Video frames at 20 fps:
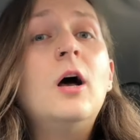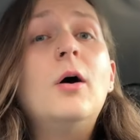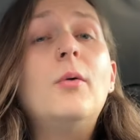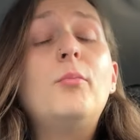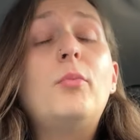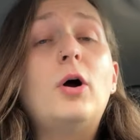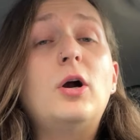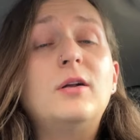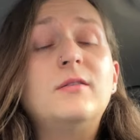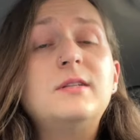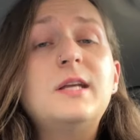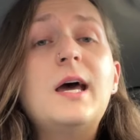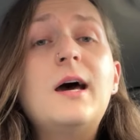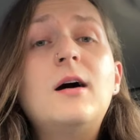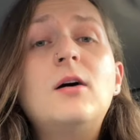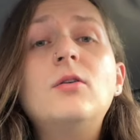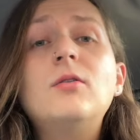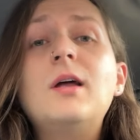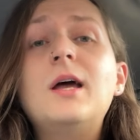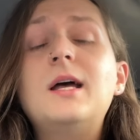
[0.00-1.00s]
part of
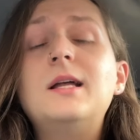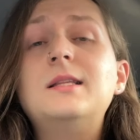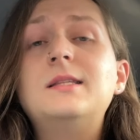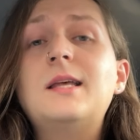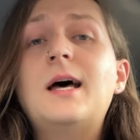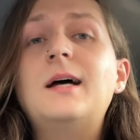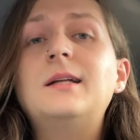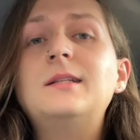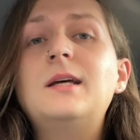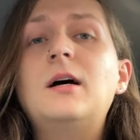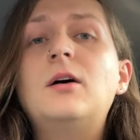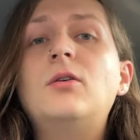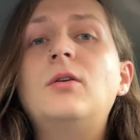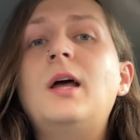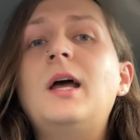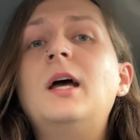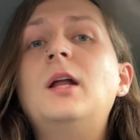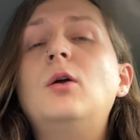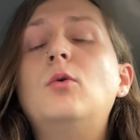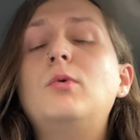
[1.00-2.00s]
town and sat down,
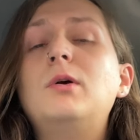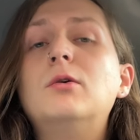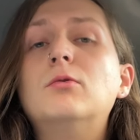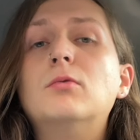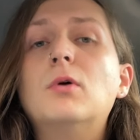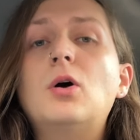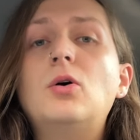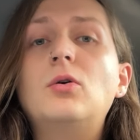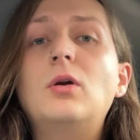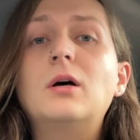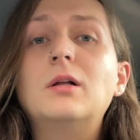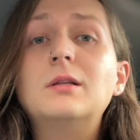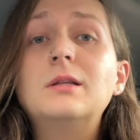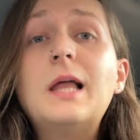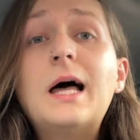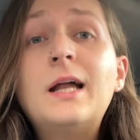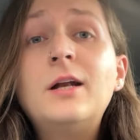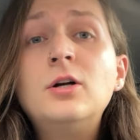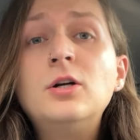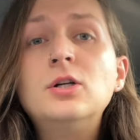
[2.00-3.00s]
and we wrote
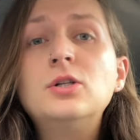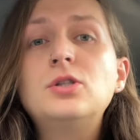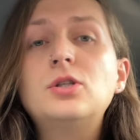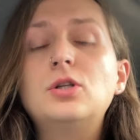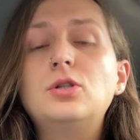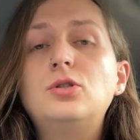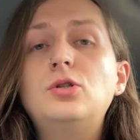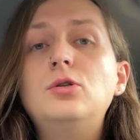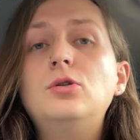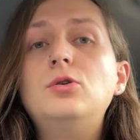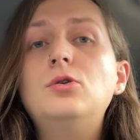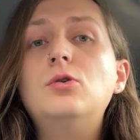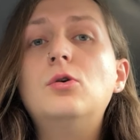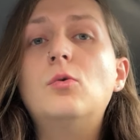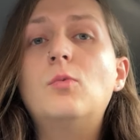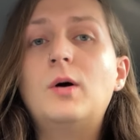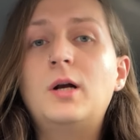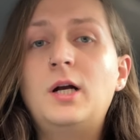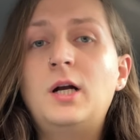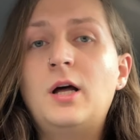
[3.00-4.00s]
letters to
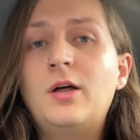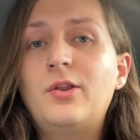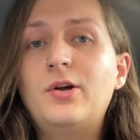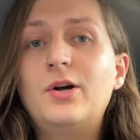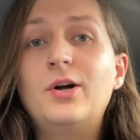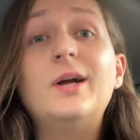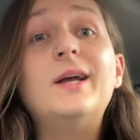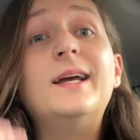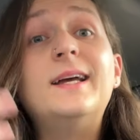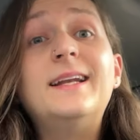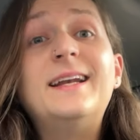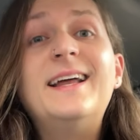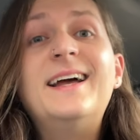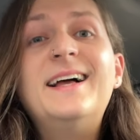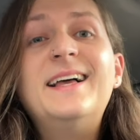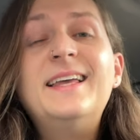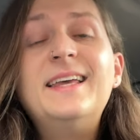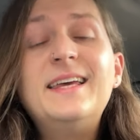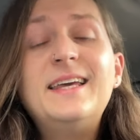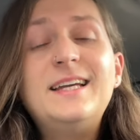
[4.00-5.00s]
one another in
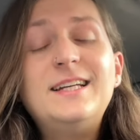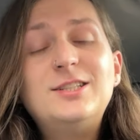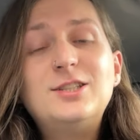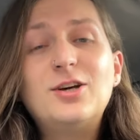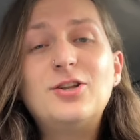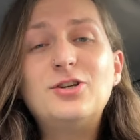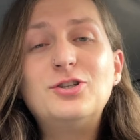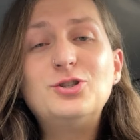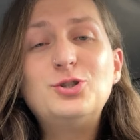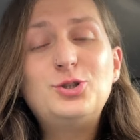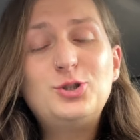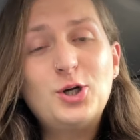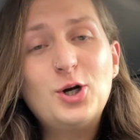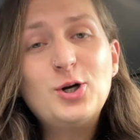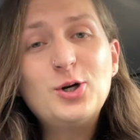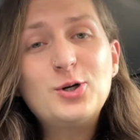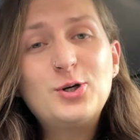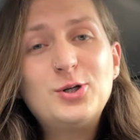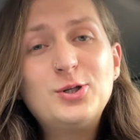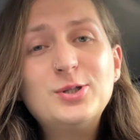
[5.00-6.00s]
each other's
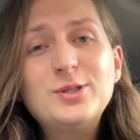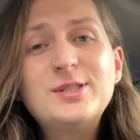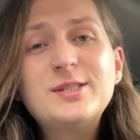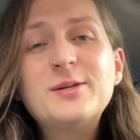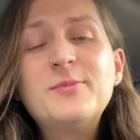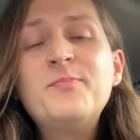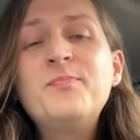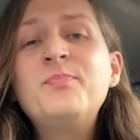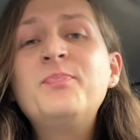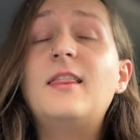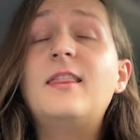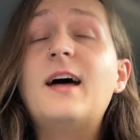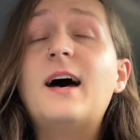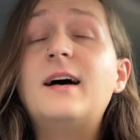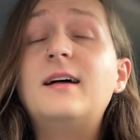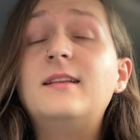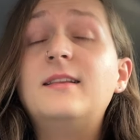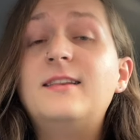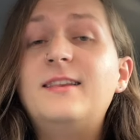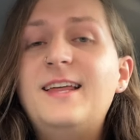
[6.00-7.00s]
journals
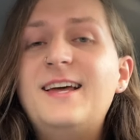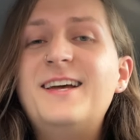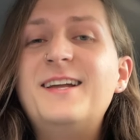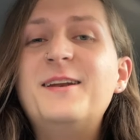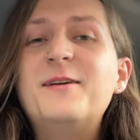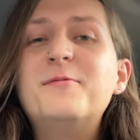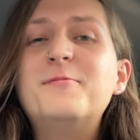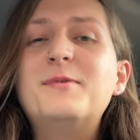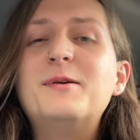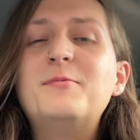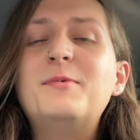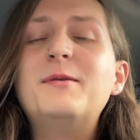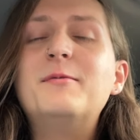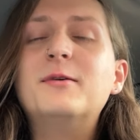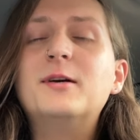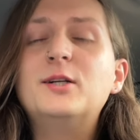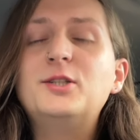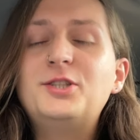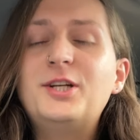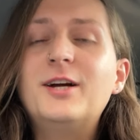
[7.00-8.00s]
that then, when we
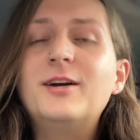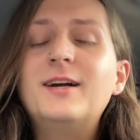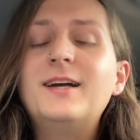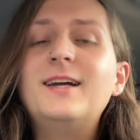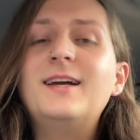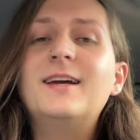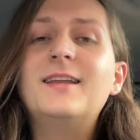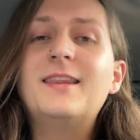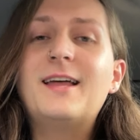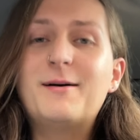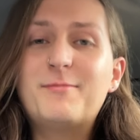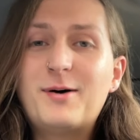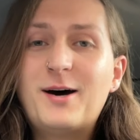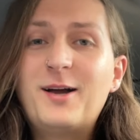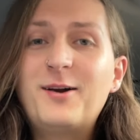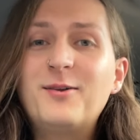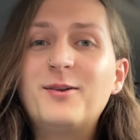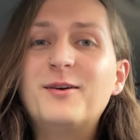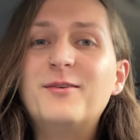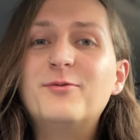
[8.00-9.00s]
were sharing that
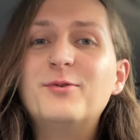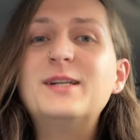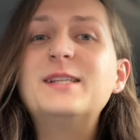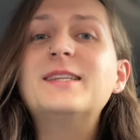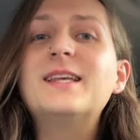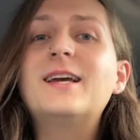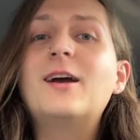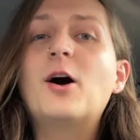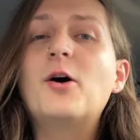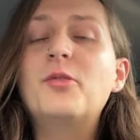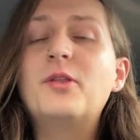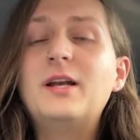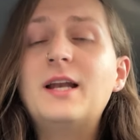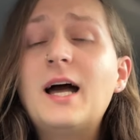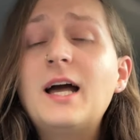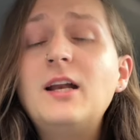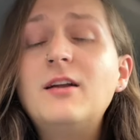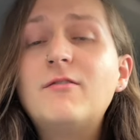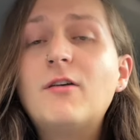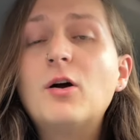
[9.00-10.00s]
bottle of Riesling on the
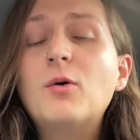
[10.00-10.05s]
night of our